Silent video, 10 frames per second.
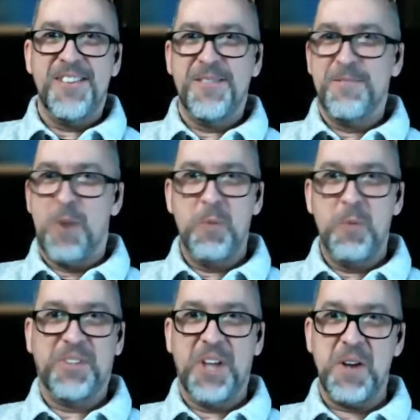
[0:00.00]
Paul
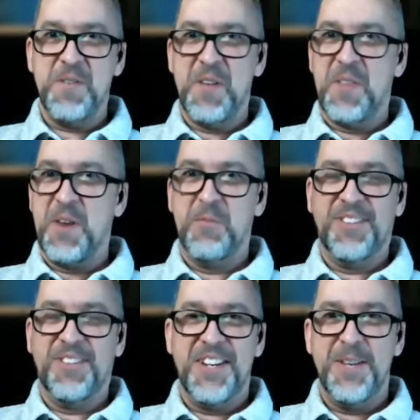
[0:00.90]
will tell you that there
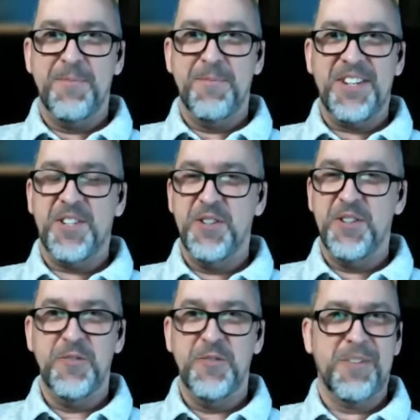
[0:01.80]
was an empty
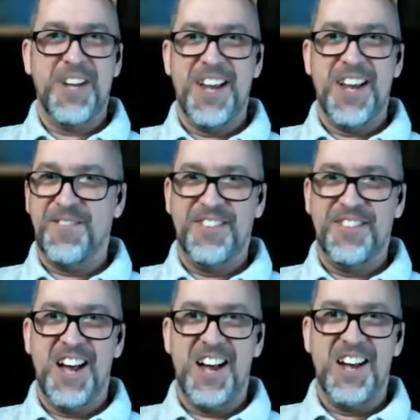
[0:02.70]
tomb, but we have,
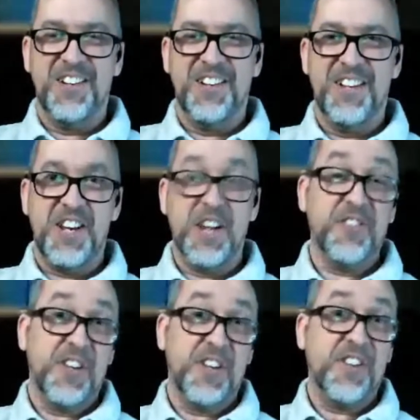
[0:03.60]
he
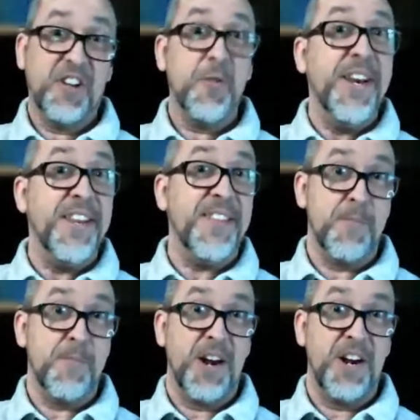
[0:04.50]
doesn't tell you
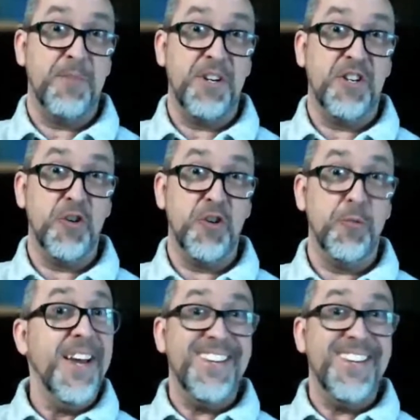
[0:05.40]
anything about an empty tomb.